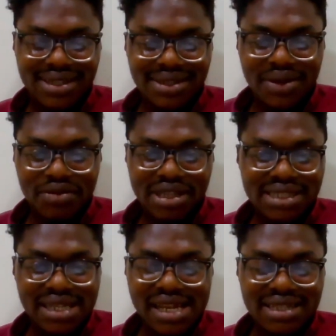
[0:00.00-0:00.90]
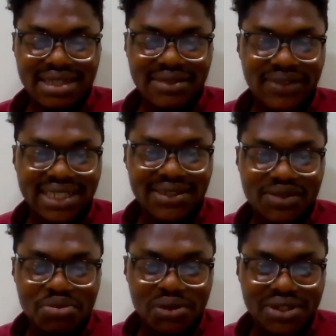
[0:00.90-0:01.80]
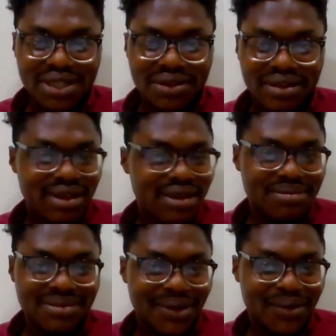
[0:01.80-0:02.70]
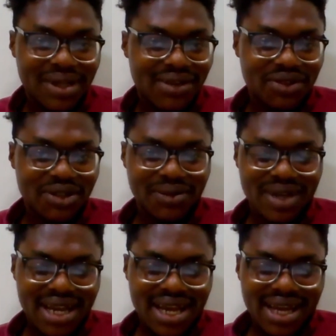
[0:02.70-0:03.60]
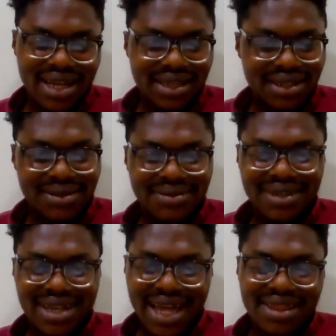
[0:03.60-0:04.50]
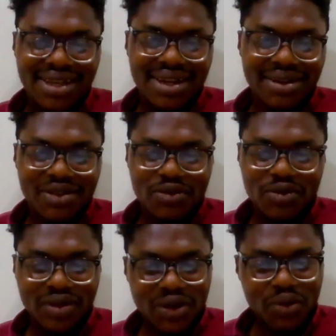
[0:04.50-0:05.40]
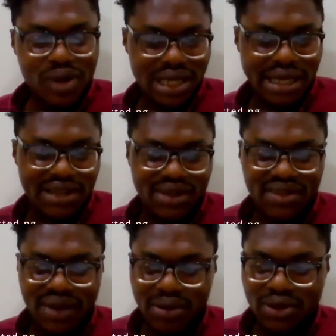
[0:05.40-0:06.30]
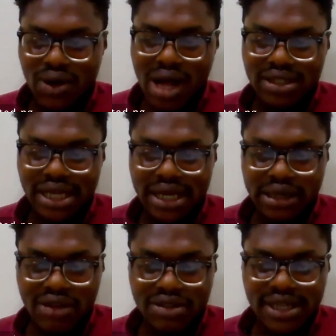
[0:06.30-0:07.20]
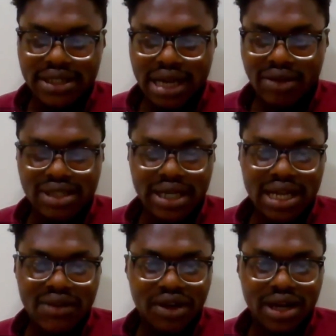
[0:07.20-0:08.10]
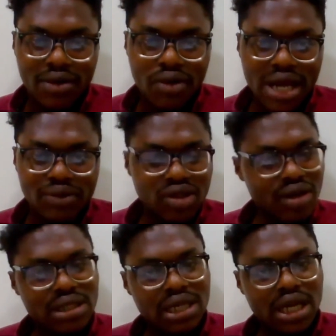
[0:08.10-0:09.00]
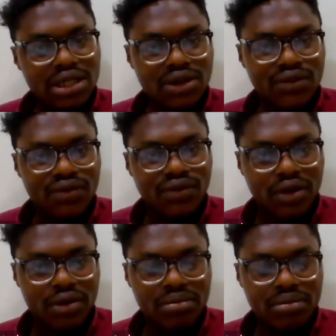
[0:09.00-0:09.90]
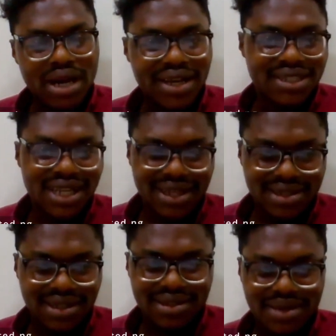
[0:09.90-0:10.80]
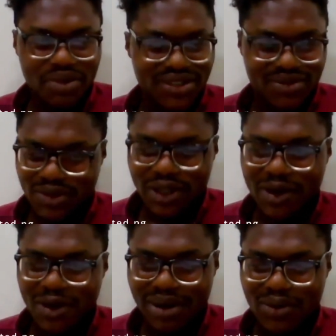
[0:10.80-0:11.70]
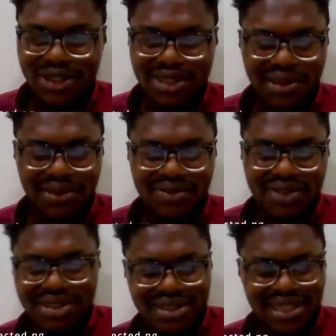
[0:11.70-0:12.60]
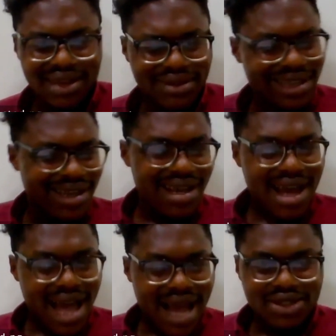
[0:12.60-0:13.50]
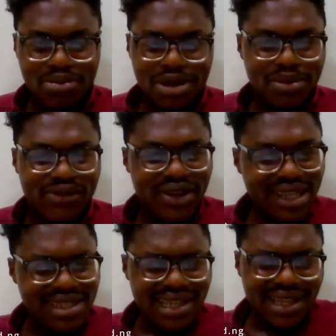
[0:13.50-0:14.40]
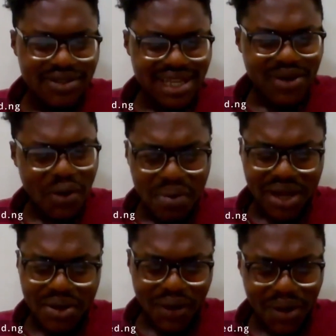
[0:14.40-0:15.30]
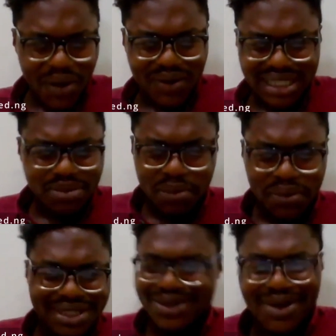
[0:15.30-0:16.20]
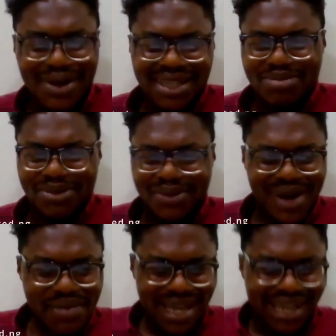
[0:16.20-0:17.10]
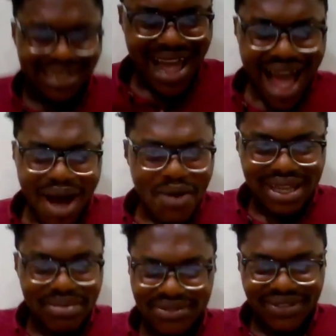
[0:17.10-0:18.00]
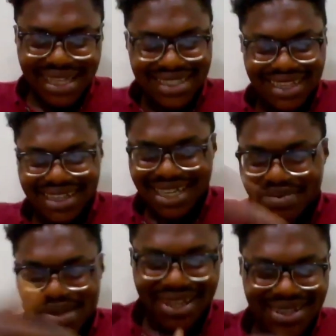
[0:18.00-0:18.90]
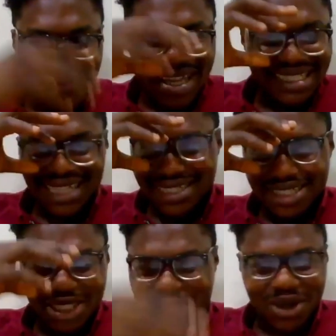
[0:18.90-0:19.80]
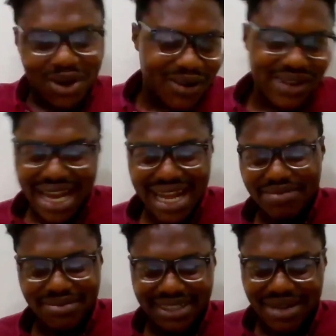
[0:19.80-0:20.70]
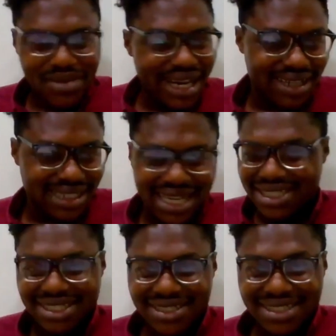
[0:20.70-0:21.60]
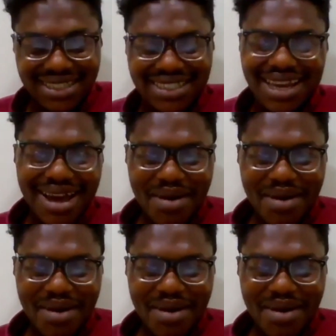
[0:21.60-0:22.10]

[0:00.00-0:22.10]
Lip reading: So it's the effects of the music on them or what have you. I think if I would go outside Africa, we saw it in the case of Michael Jackson. Growing up, I watched a lot of videos, and I was like, I saw people fainting, and I was like, oh my god, these people are so gullible. How would they be fainting just because of a certain stroke of hand that Michael Jackson just did?